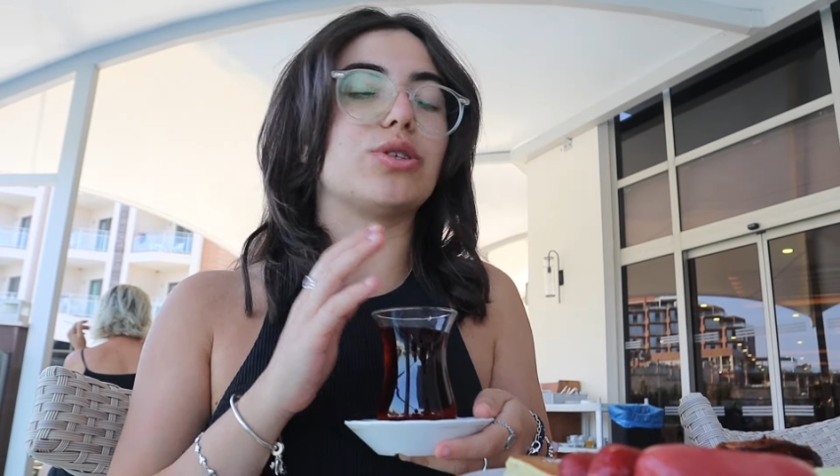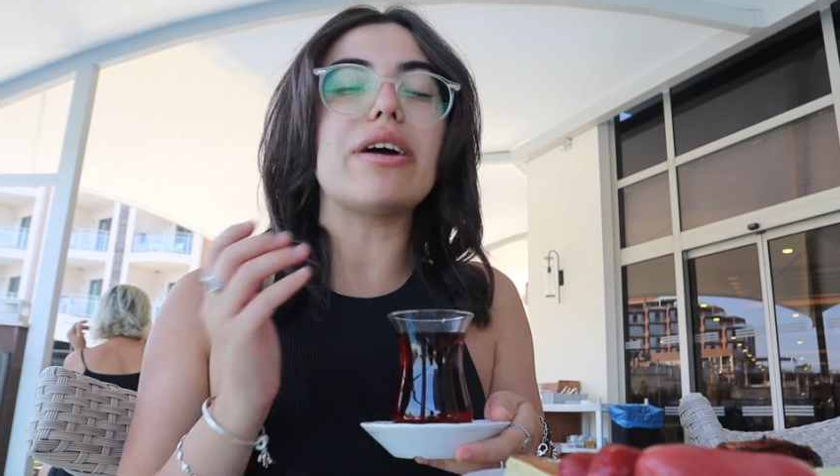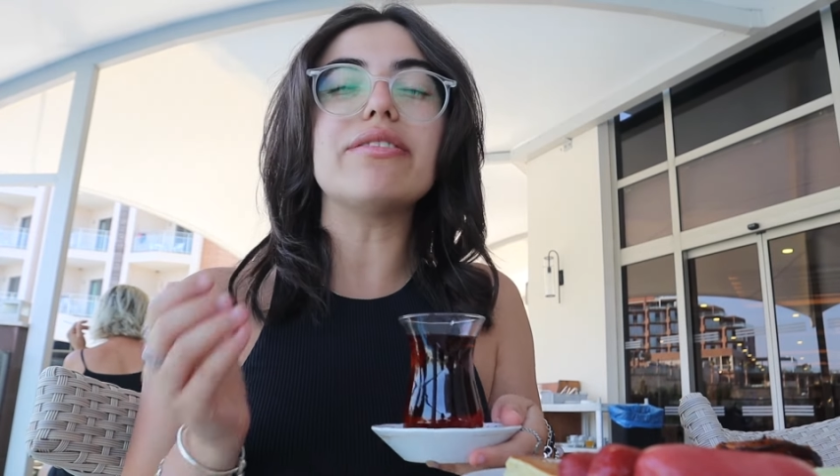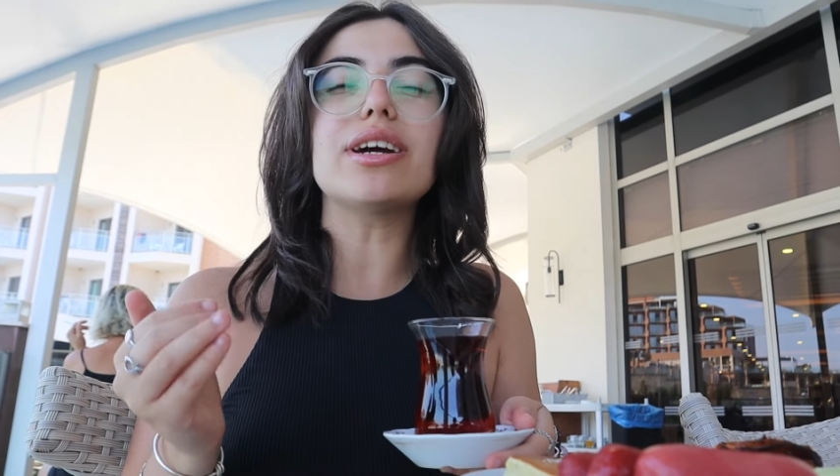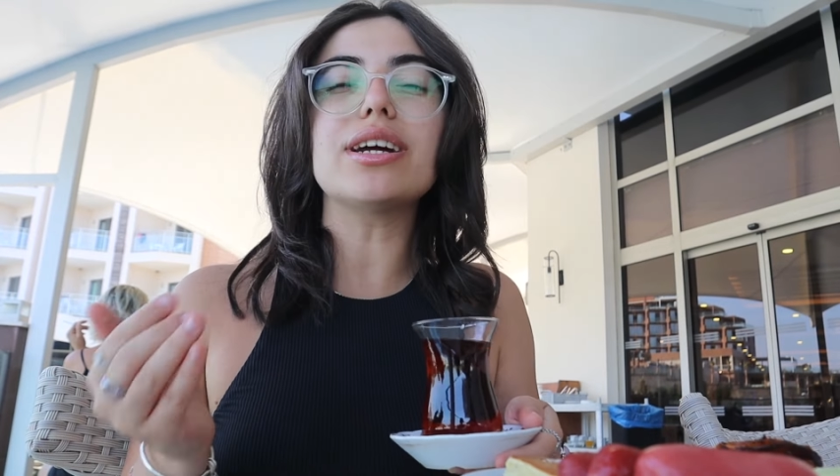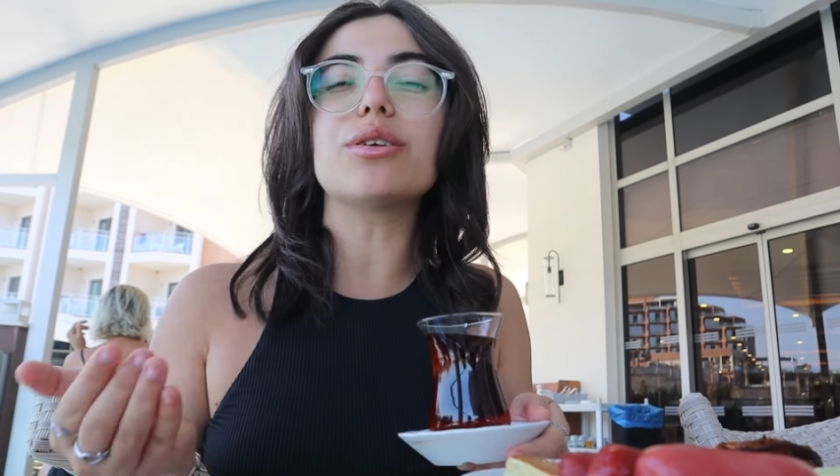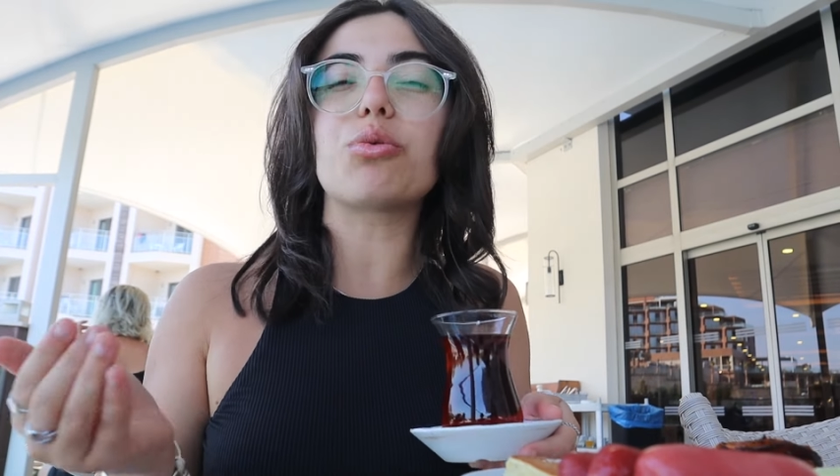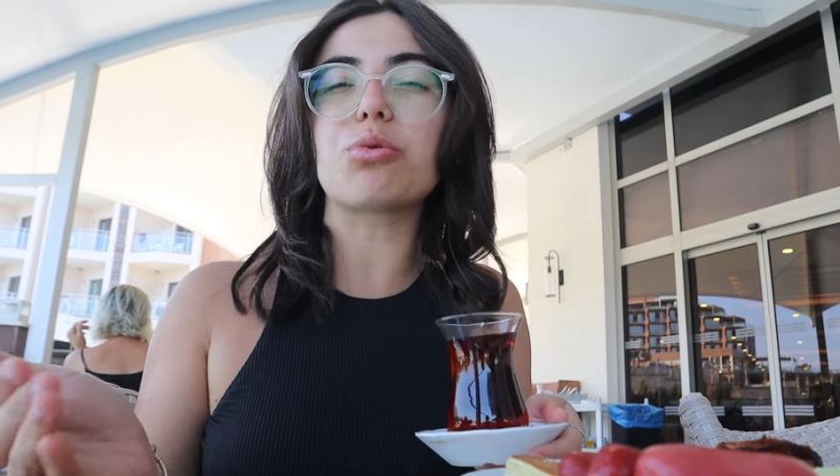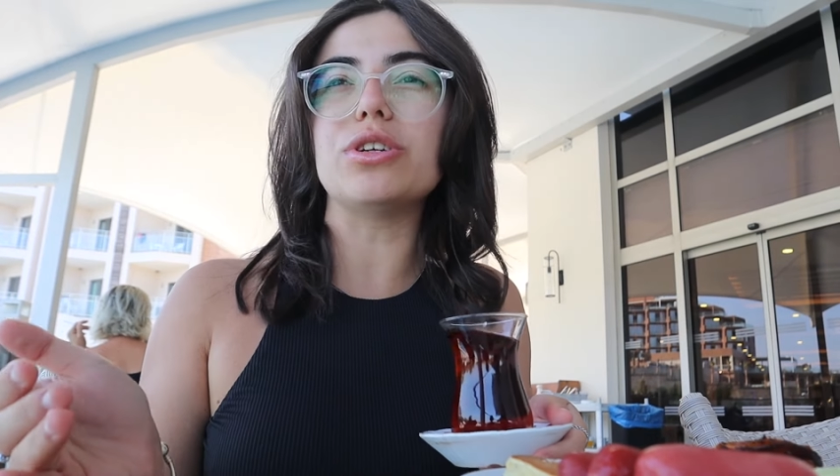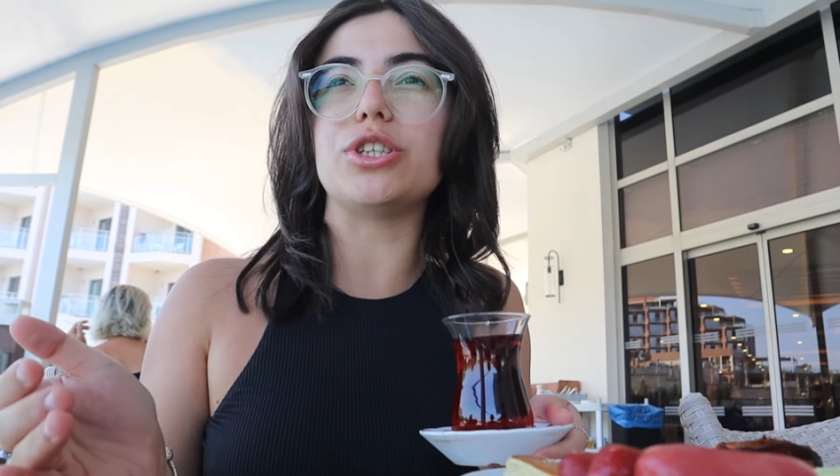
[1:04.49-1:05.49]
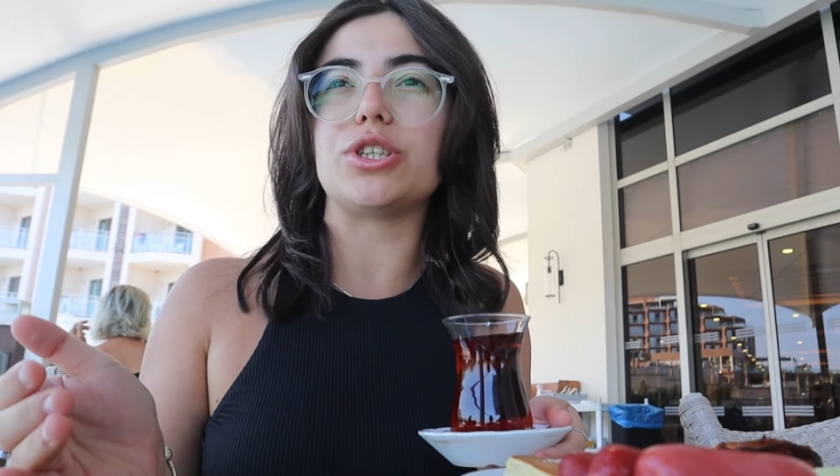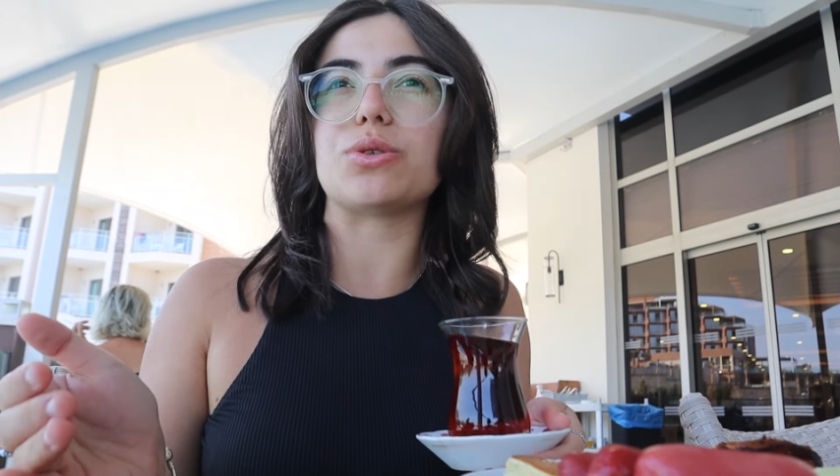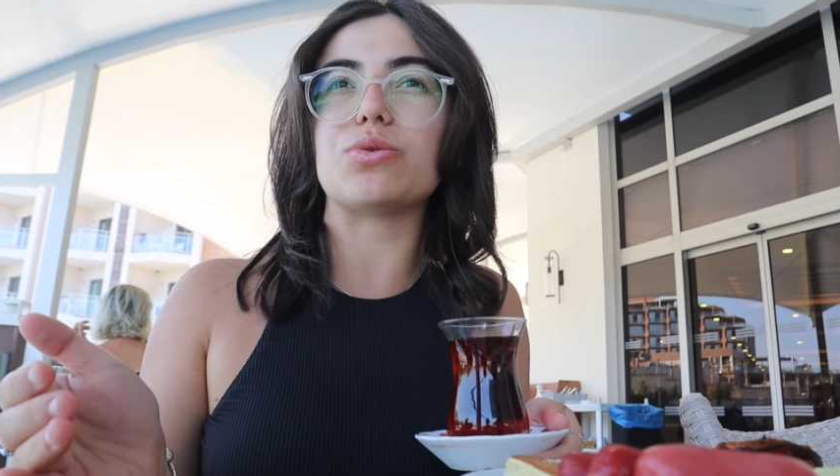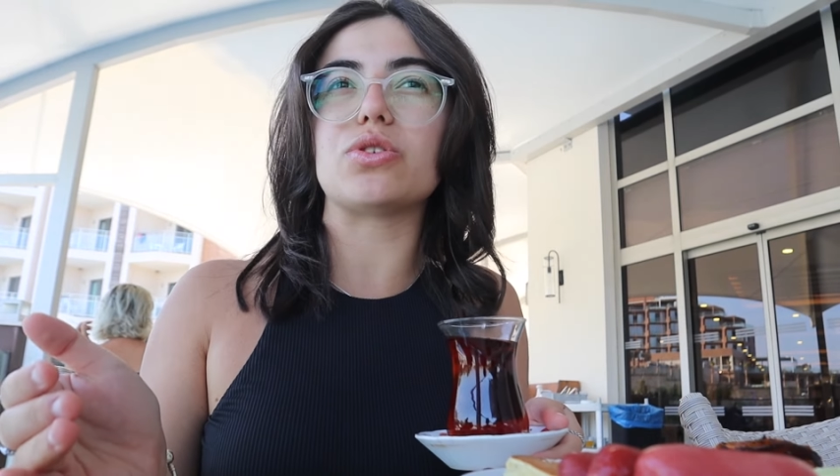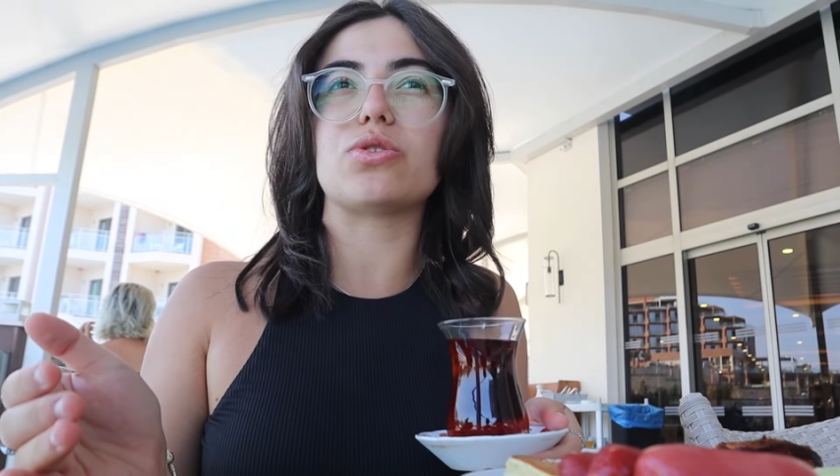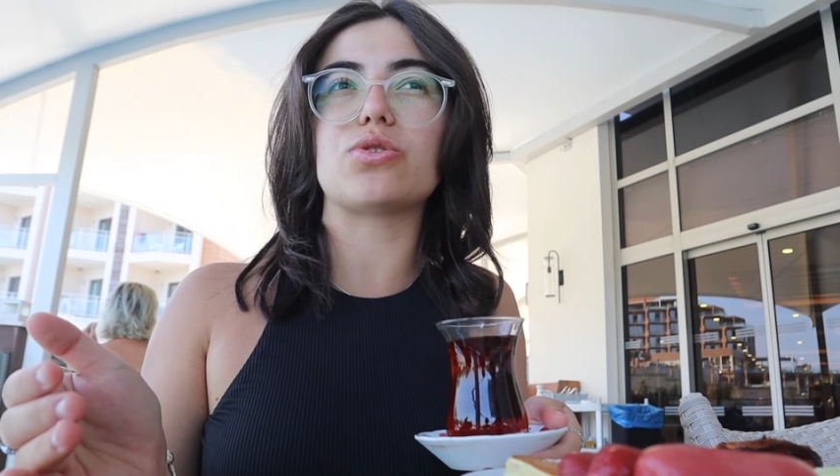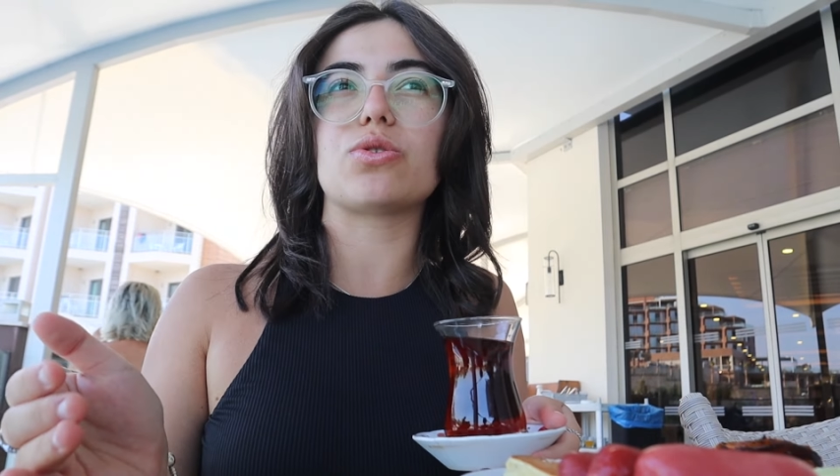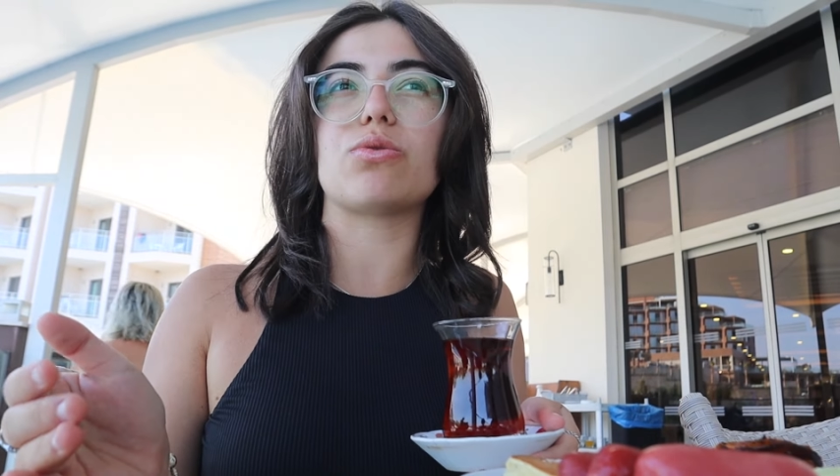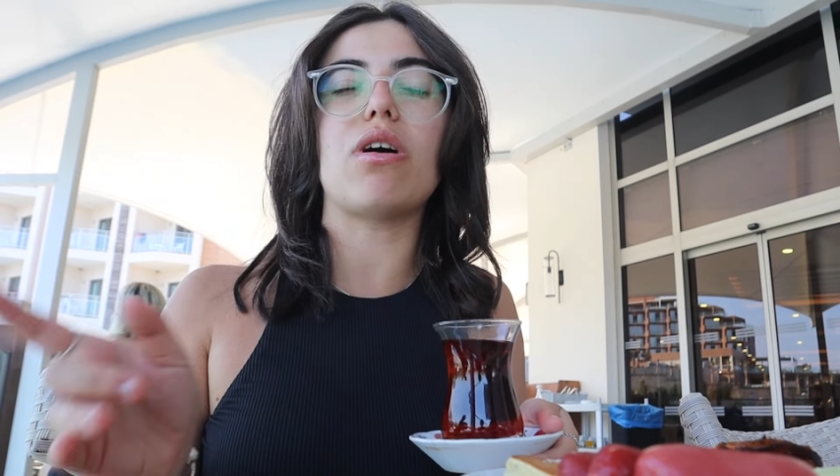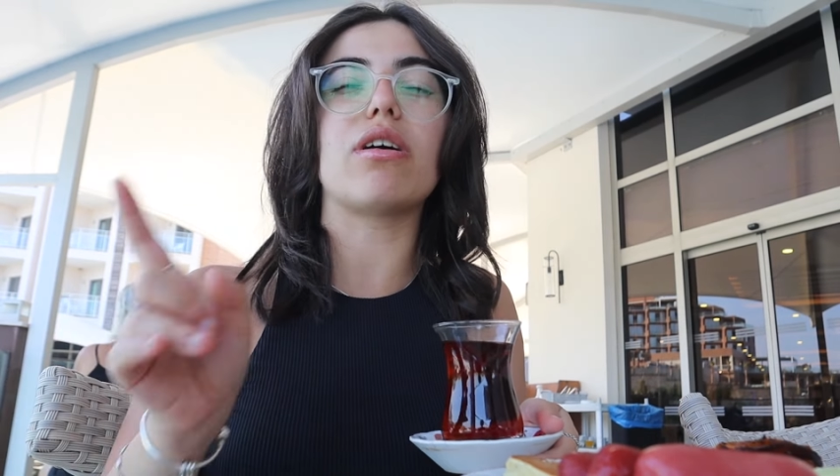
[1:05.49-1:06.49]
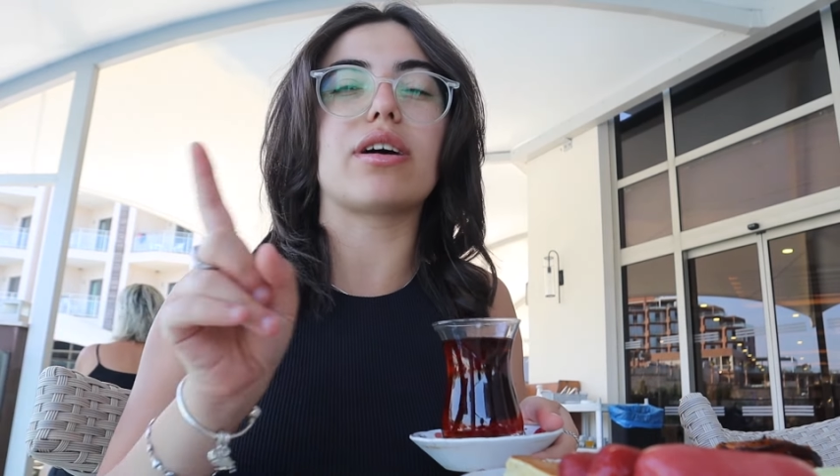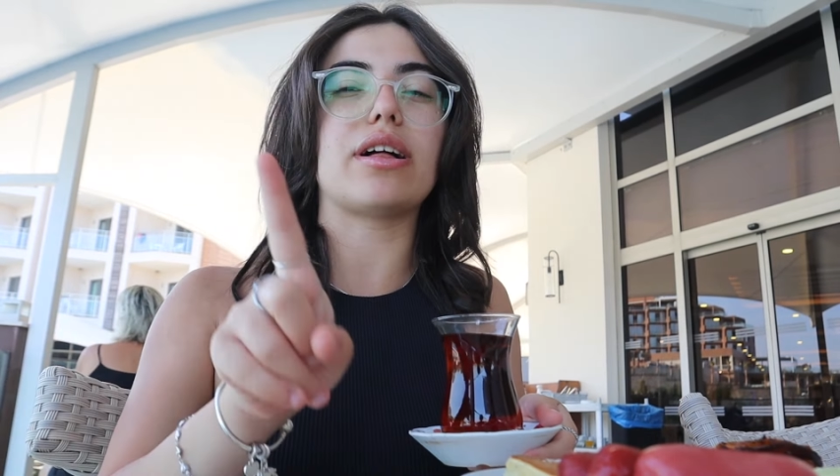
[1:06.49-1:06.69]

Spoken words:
I've not had orange juice in so long.